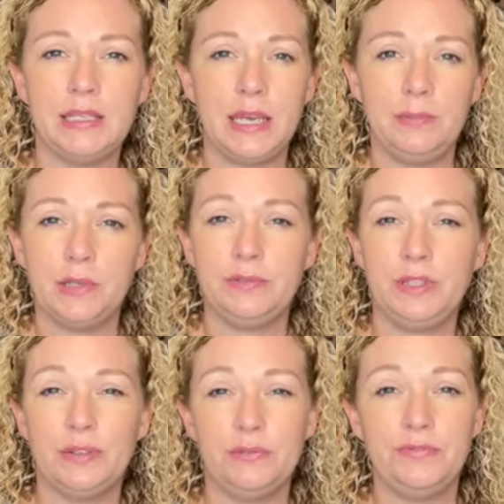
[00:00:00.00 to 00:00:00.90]
the time they're
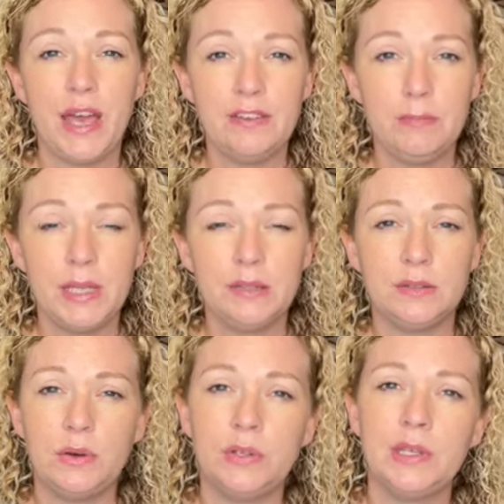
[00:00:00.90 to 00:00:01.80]
5 months
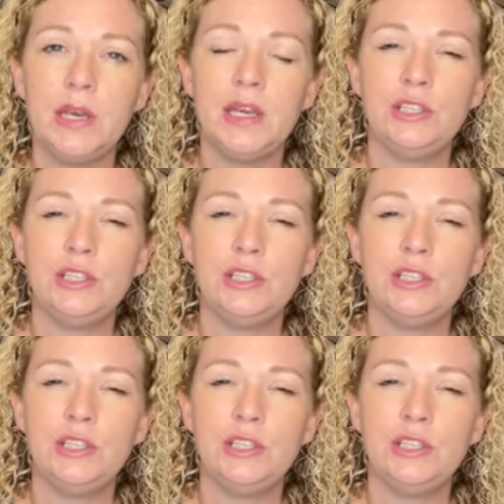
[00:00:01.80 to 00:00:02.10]
old,